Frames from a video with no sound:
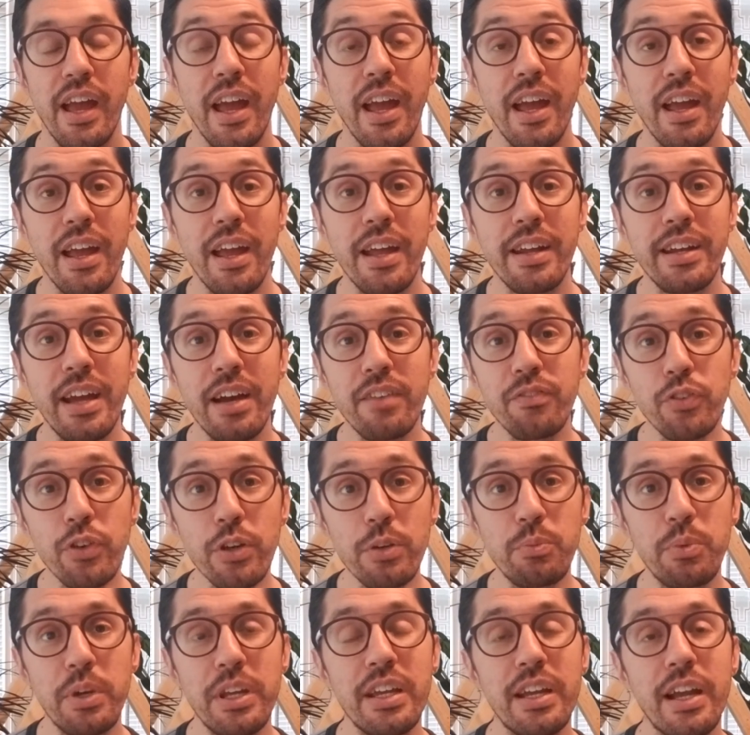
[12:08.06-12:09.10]
And every
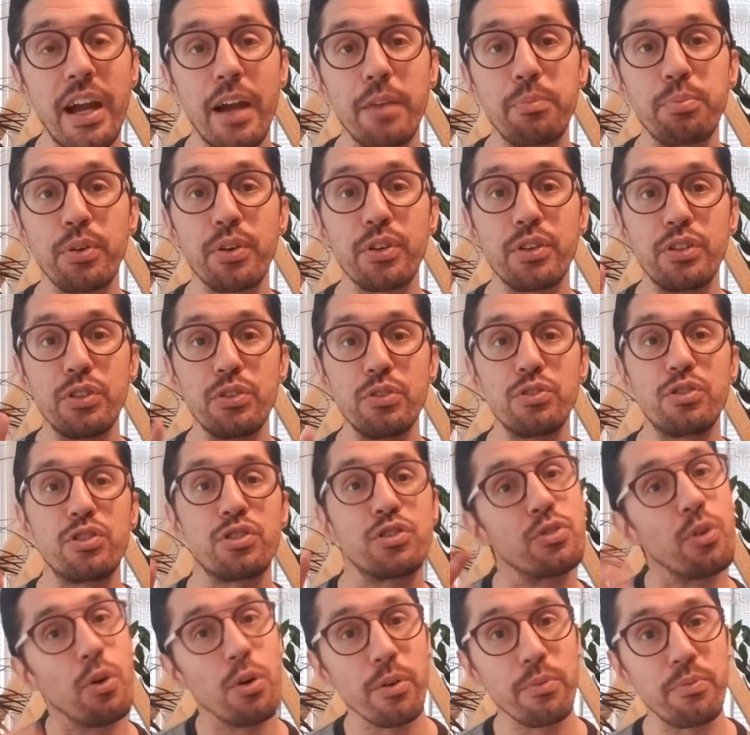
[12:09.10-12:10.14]
week I produce
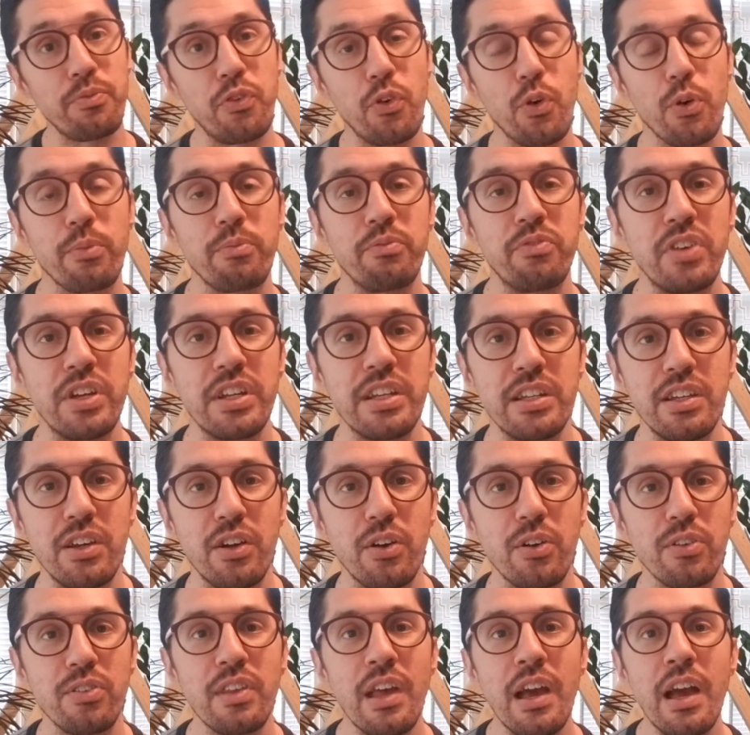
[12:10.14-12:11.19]
short form
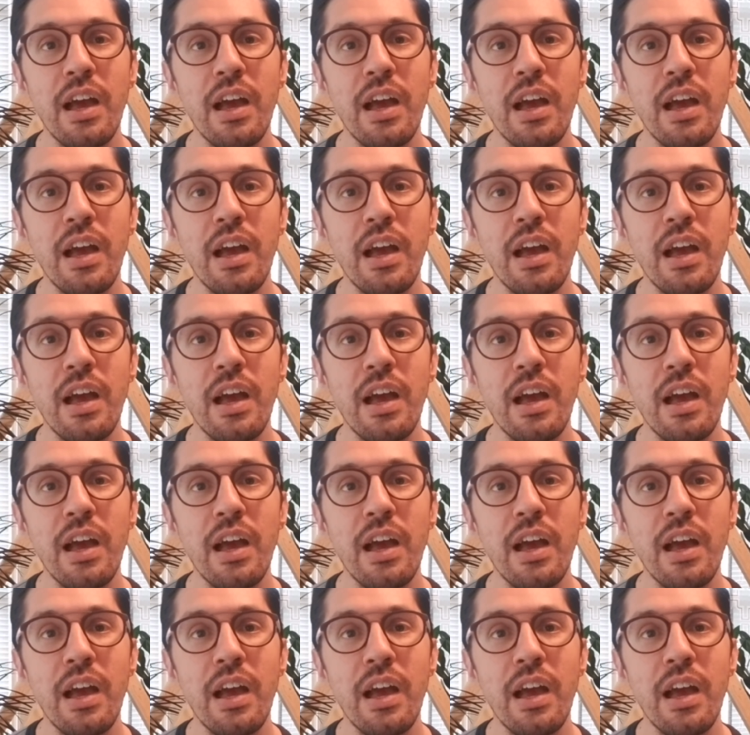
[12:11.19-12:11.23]
videos